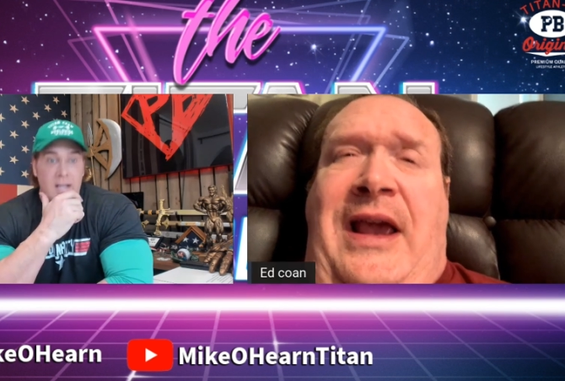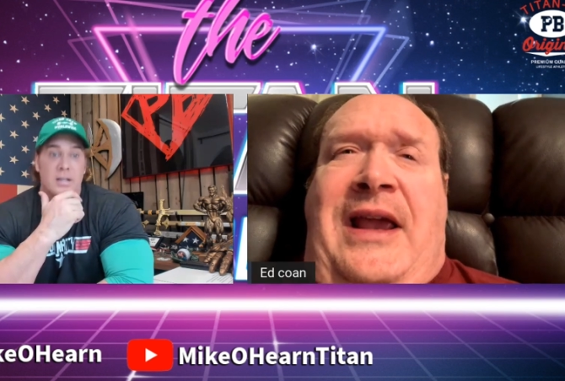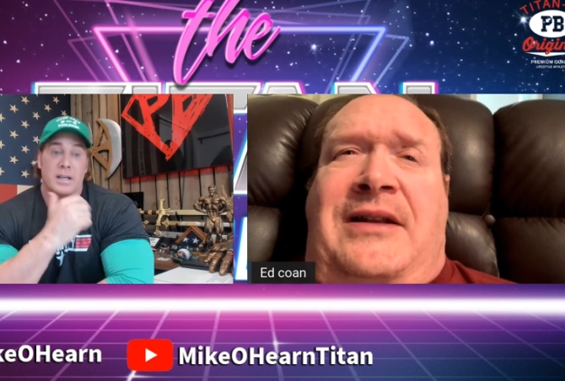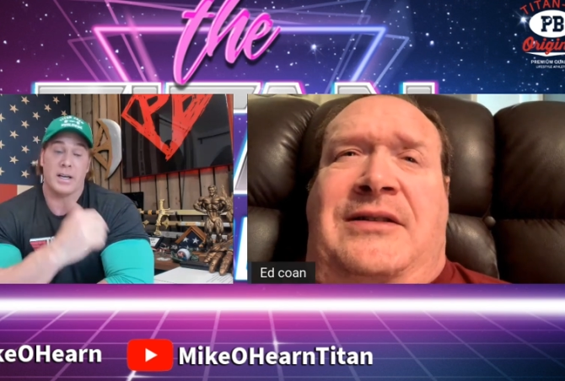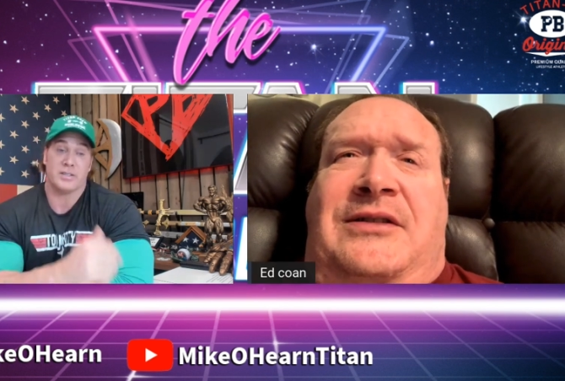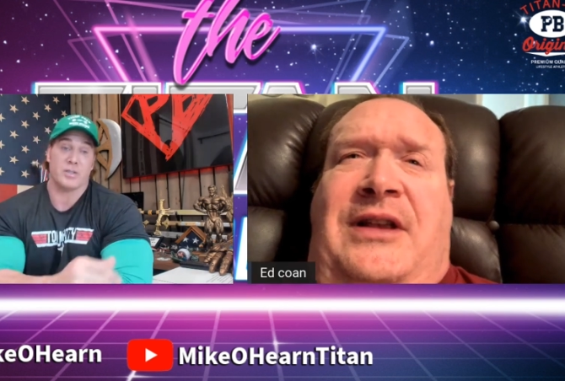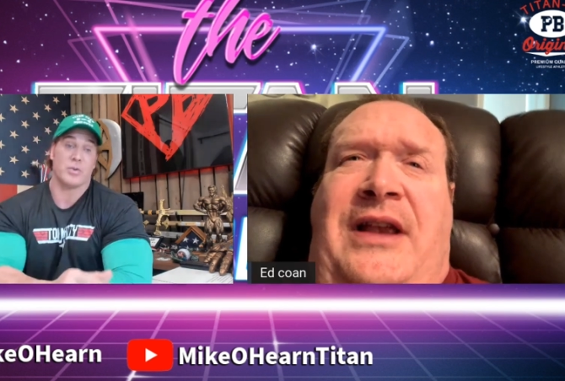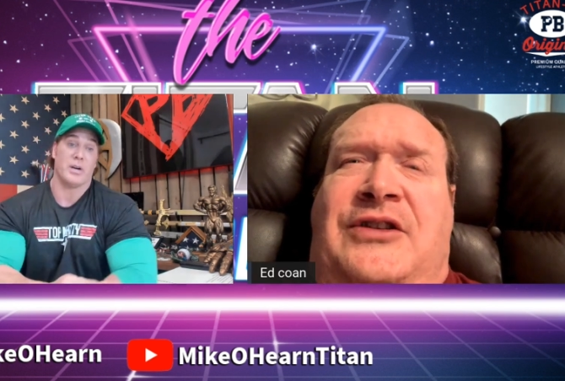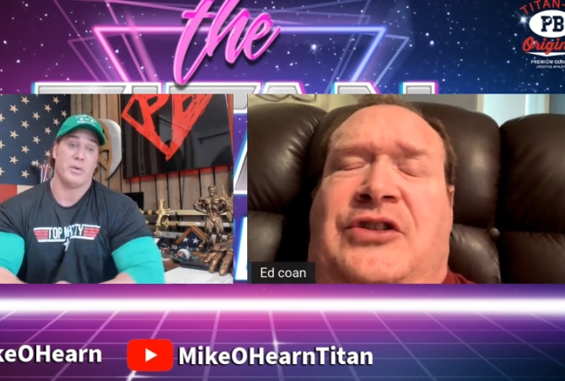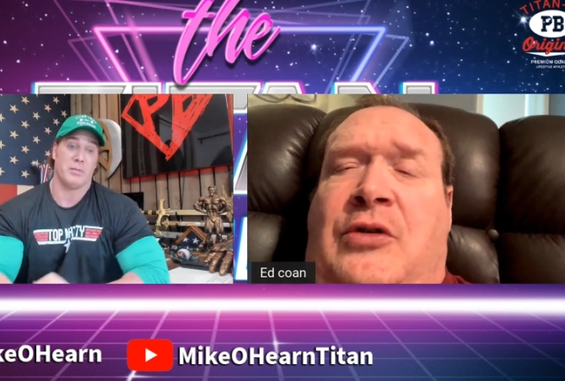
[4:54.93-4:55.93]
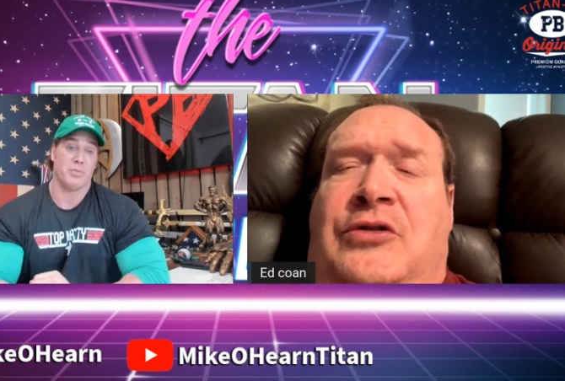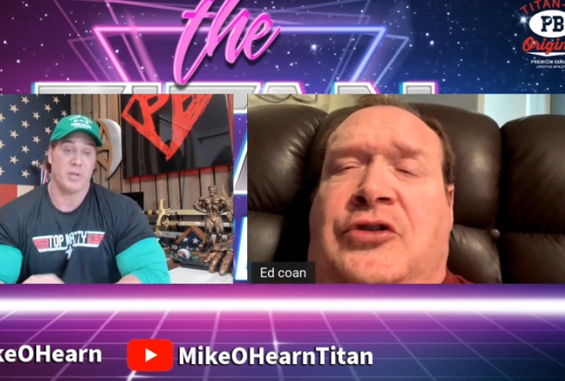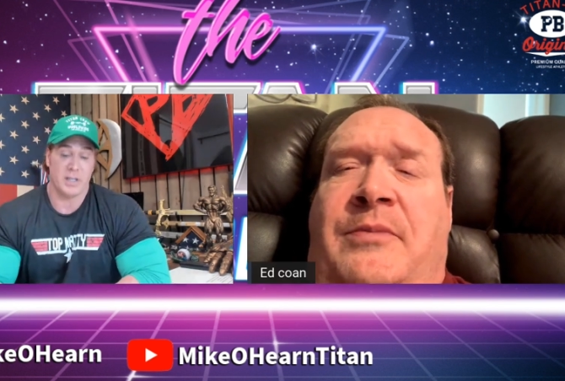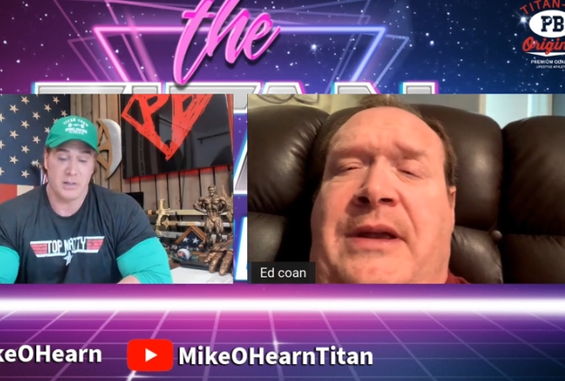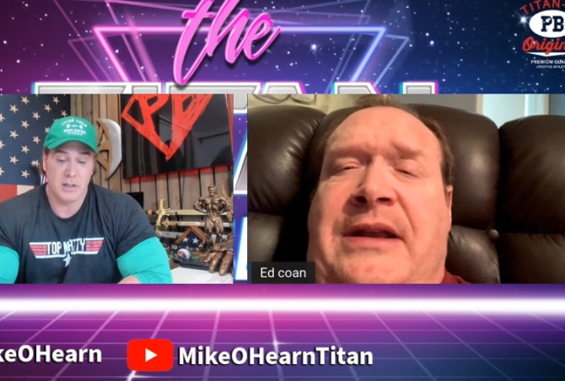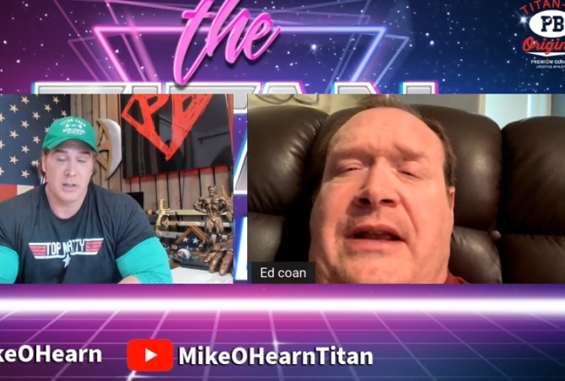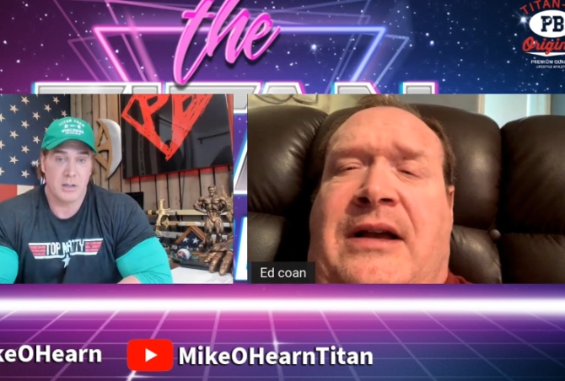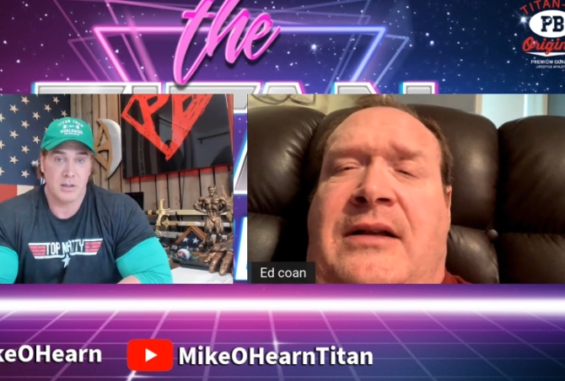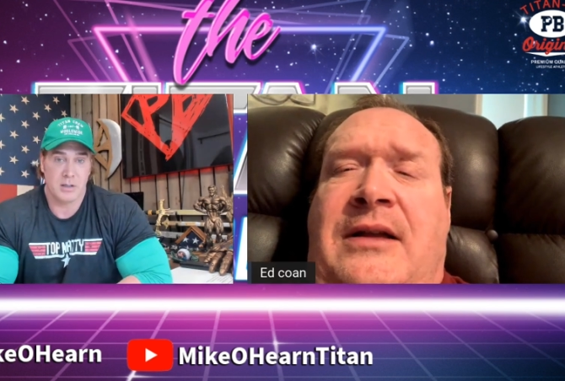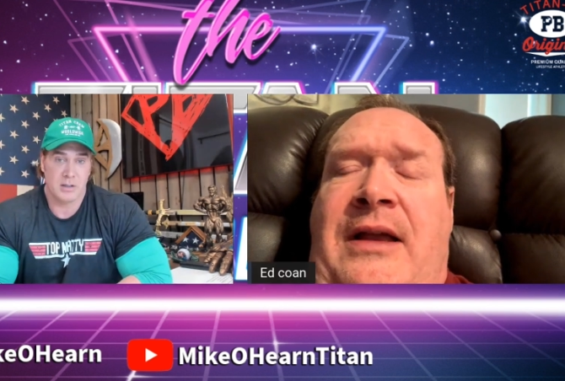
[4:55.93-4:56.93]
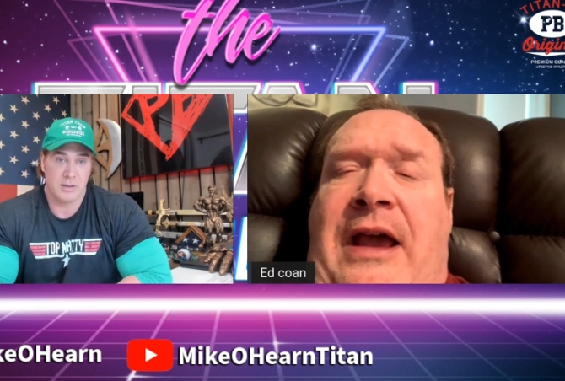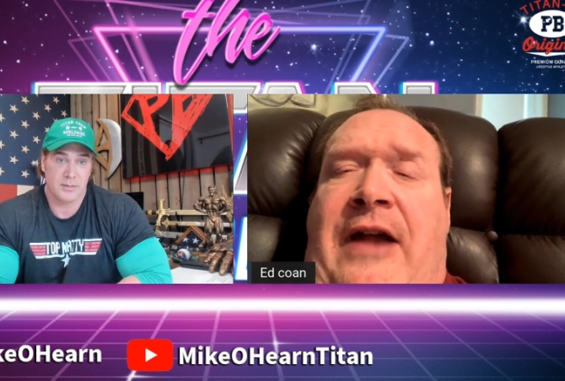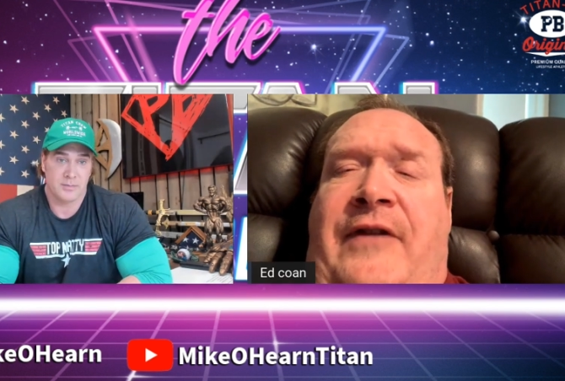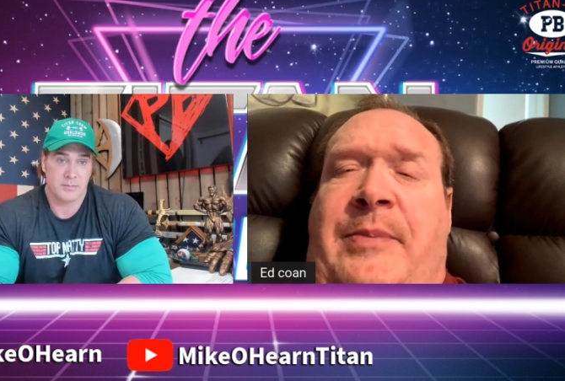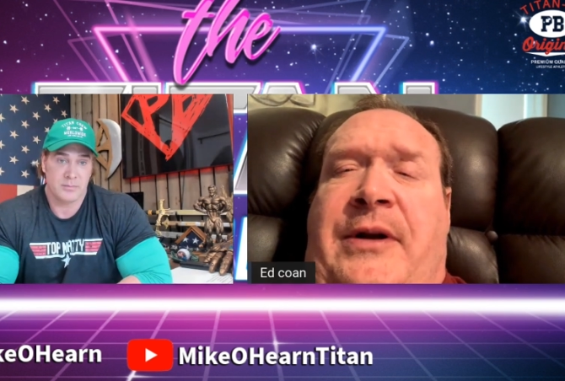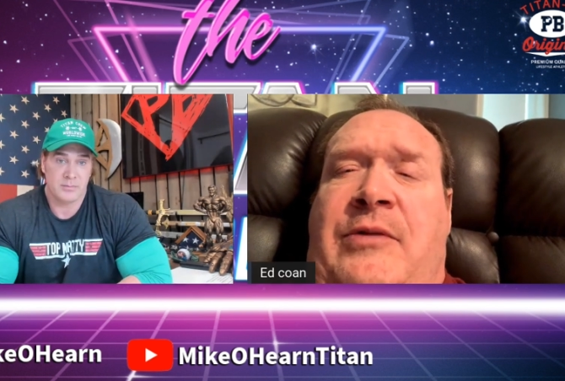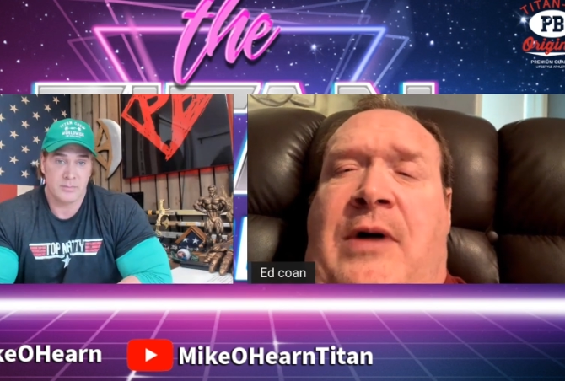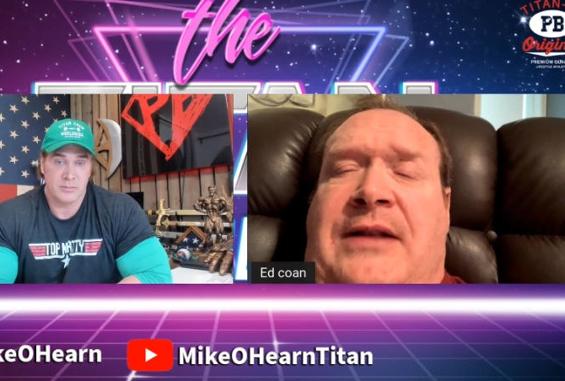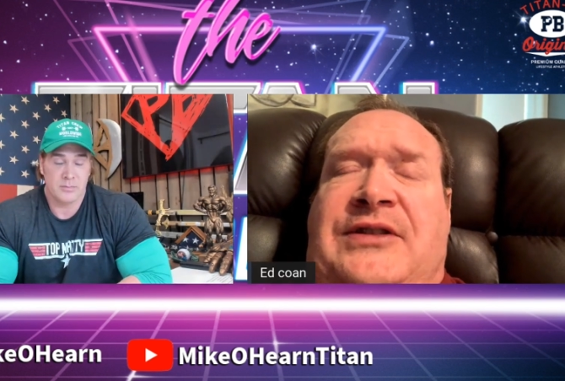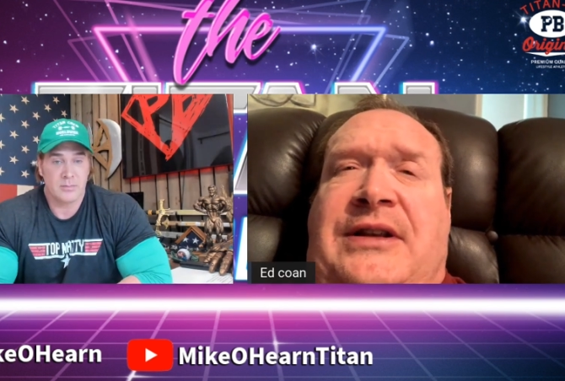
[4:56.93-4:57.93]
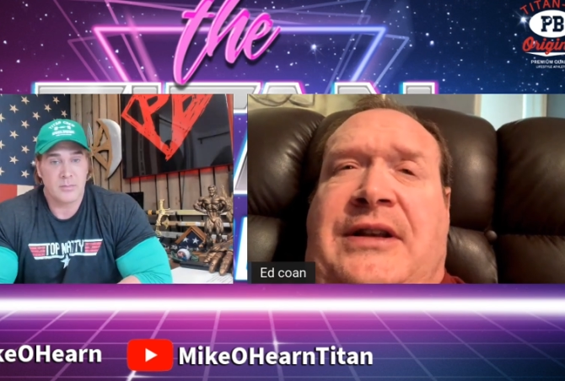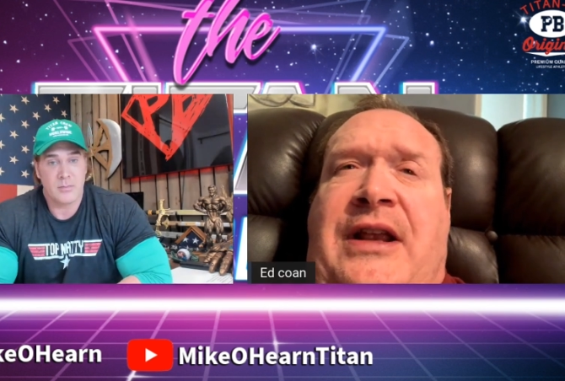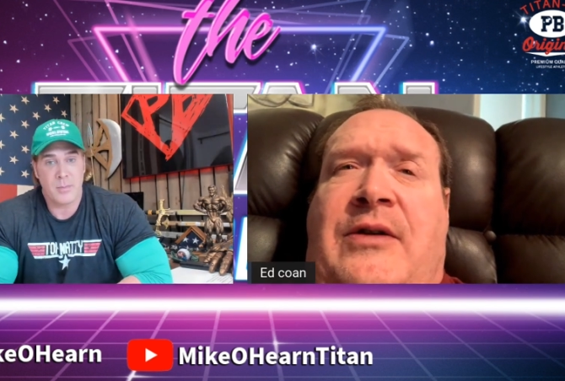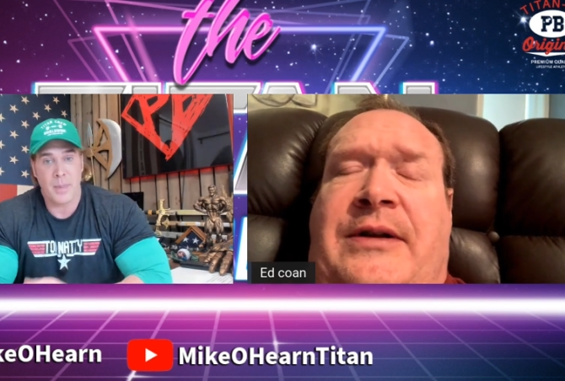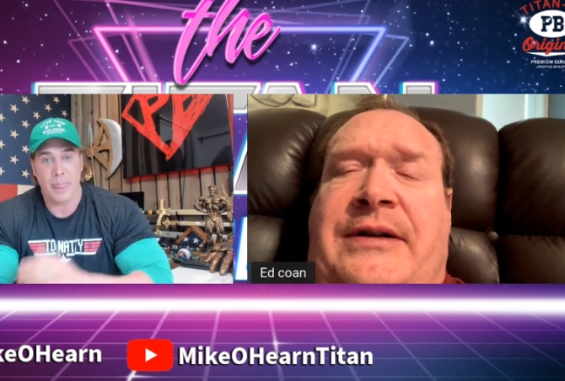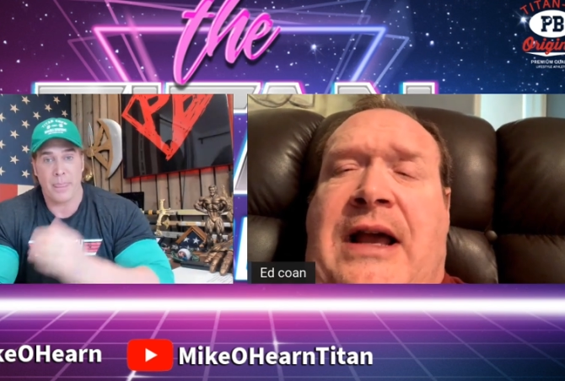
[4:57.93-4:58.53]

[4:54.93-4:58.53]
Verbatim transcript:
Speaker 1: Mm, and, social media, everybody wants it here and